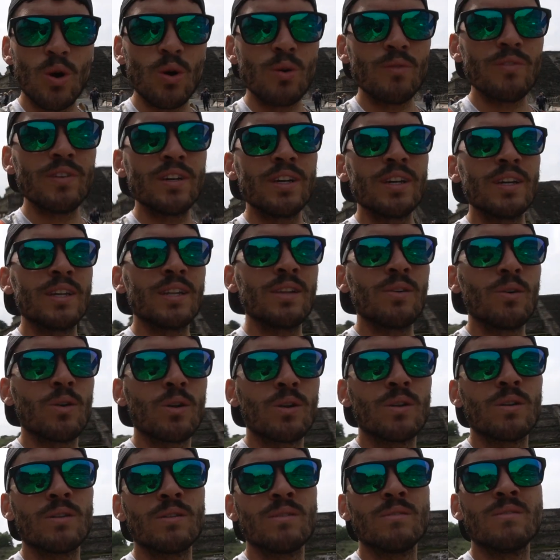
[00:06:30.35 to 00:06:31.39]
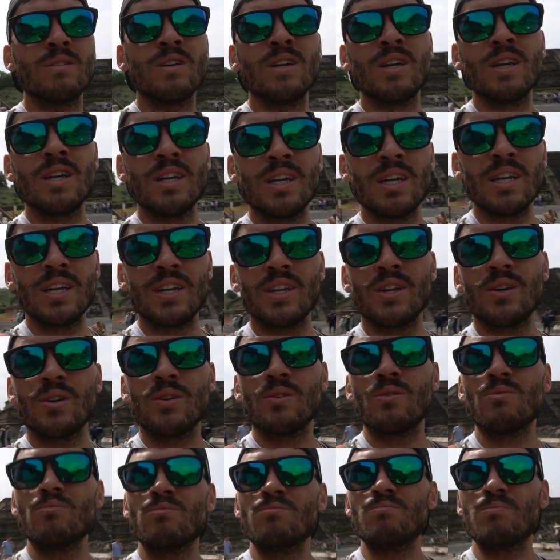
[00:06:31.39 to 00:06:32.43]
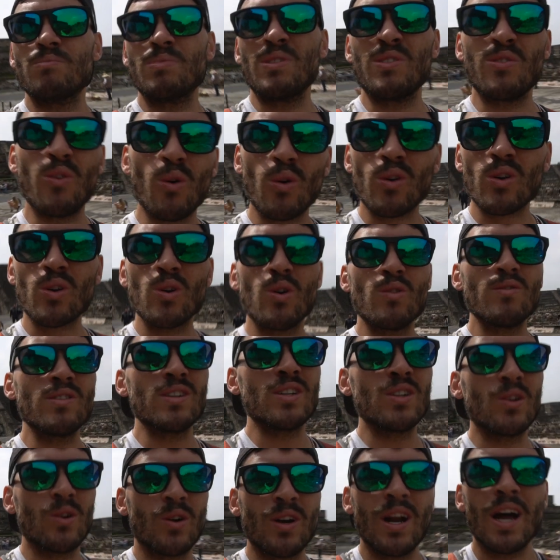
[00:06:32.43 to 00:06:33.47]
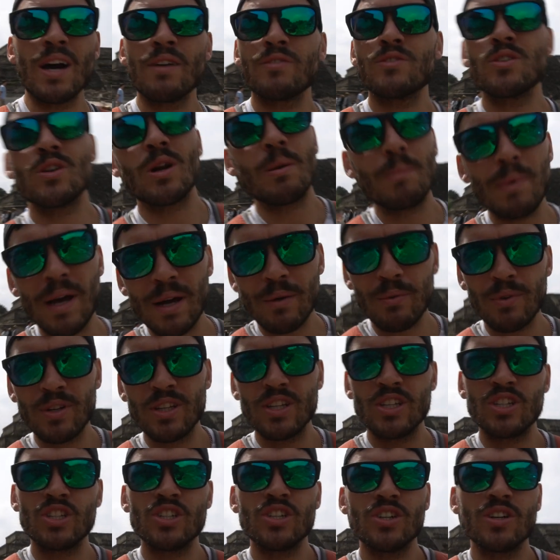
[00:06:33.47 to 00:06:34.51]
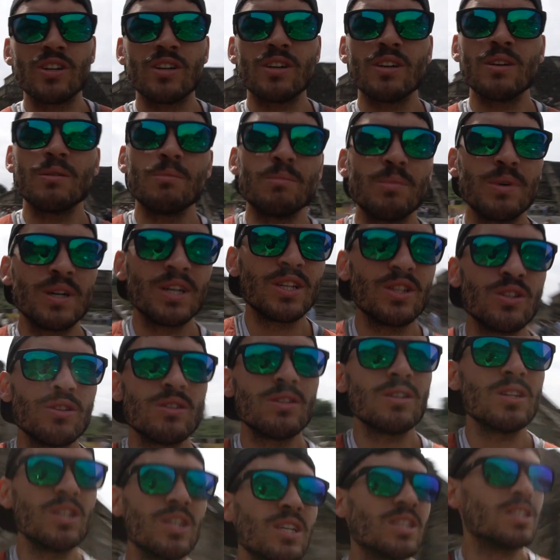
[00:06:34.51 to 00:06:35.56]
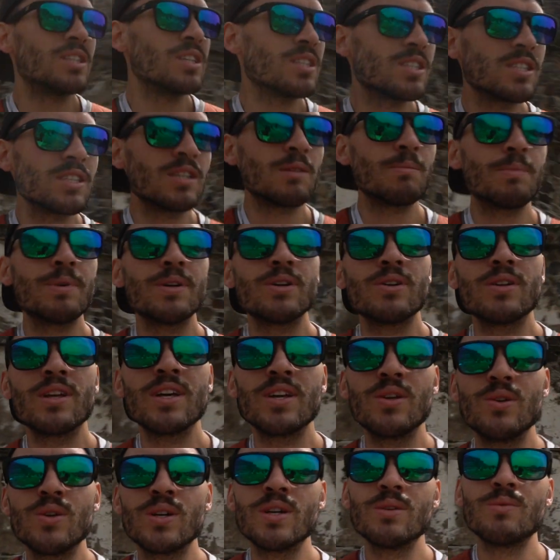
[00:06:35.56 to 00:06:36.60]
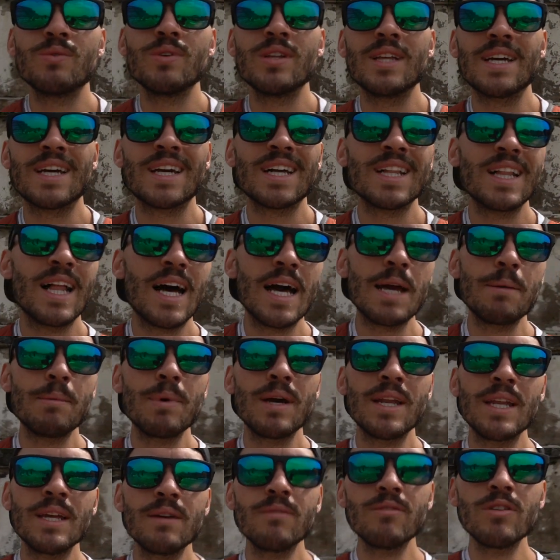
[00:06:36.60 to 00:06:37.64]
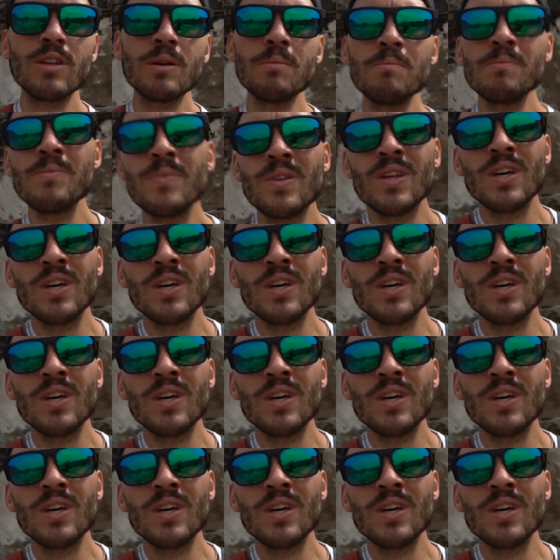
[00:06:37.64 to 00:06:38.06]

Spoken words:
COVID or, you know, before COVID or after, I'm not really sure, but it doesn't appear that you can really climb any of them.